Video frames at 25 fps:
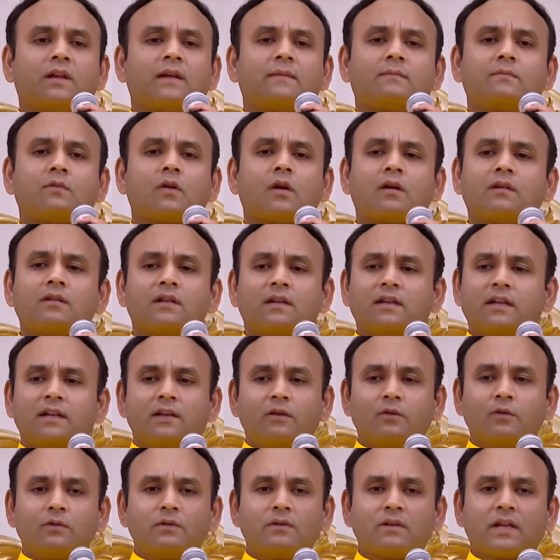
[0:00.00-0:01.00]
or I am not that
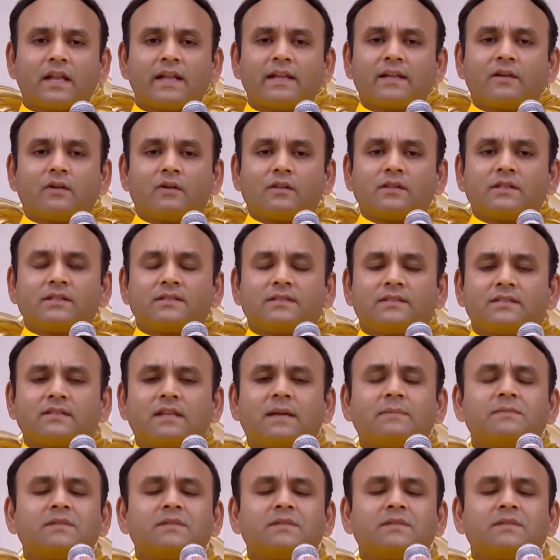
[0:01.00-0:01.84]
I don't like all these things.